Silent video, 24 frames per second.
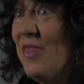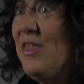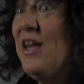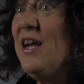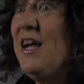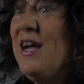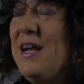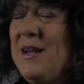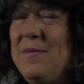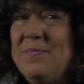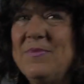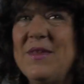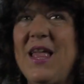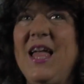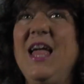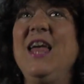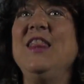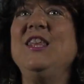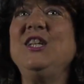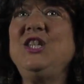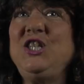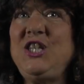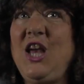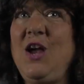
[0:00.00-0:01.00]
The, um,
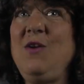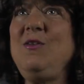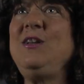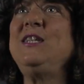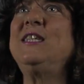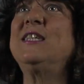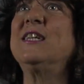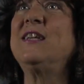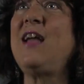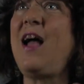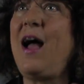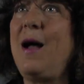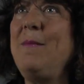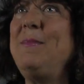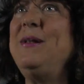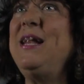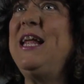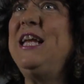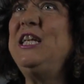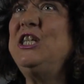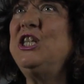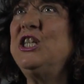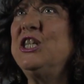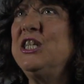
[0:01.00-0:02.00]
the show is a
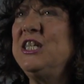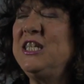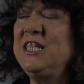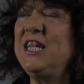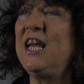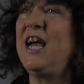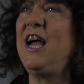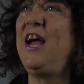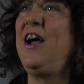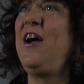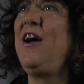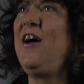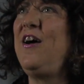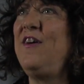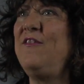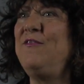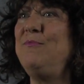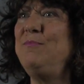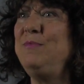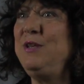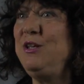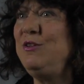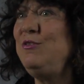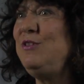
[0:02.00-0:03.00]
combination
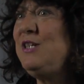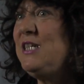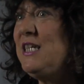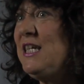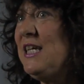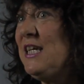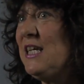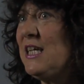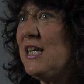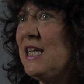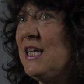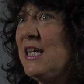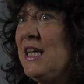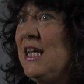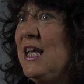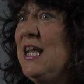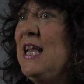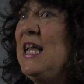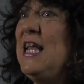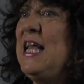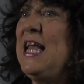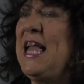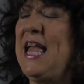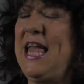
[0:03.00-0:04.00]
of music
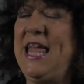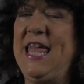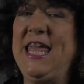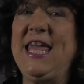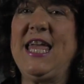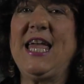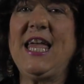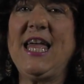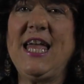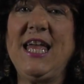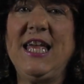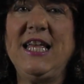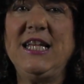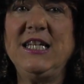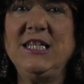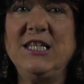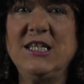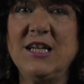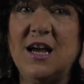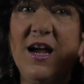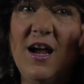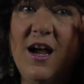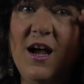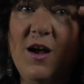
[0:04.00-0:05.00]

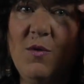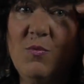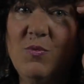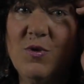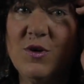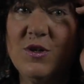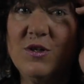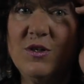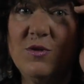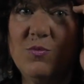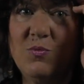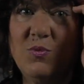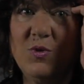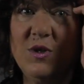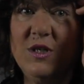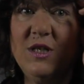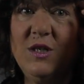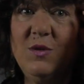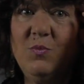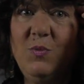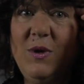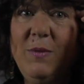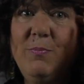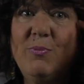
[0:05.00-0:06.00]
and uh, we're, we're,
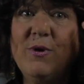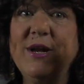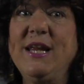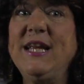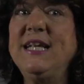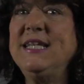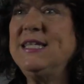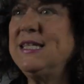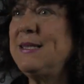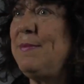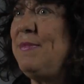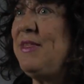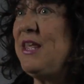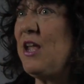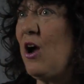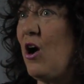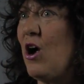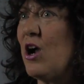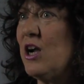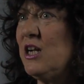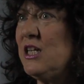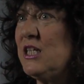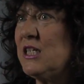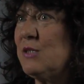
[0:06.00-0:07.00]
we bring in some of the
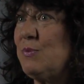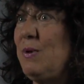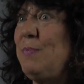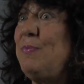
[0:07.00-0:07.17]
arts.